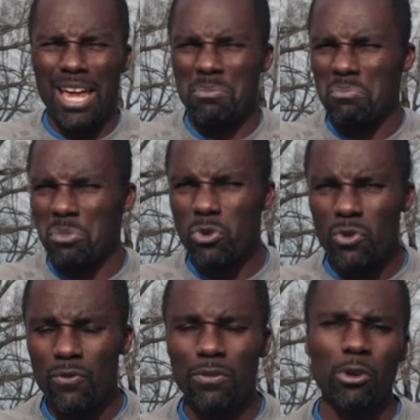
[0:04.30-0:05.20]
how to
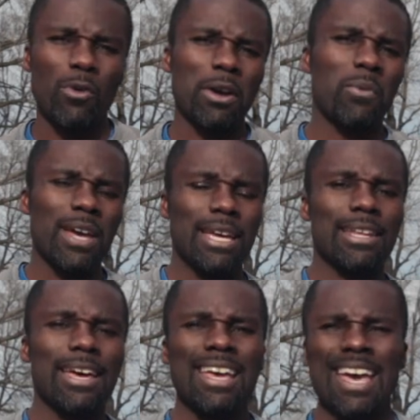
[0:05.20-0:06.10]
move the correct way
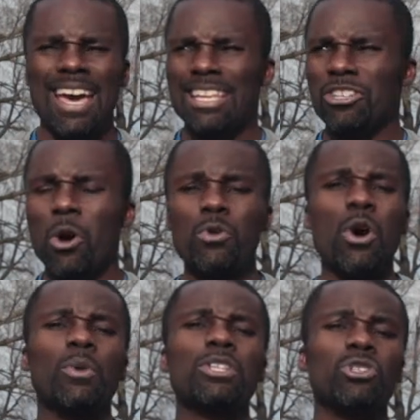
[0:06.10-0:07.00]
at net and you don't
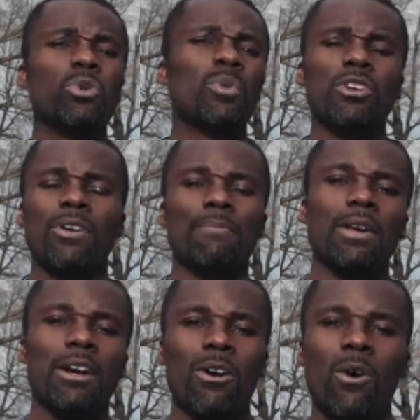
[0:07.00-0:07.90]
know what to do when you're up
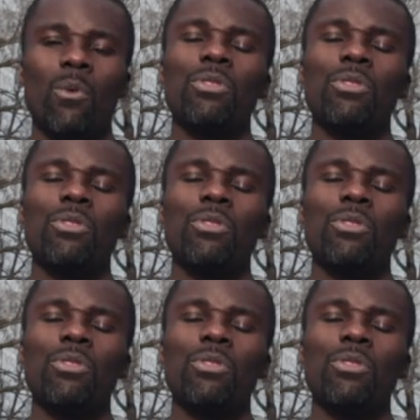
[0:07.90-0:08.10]
there?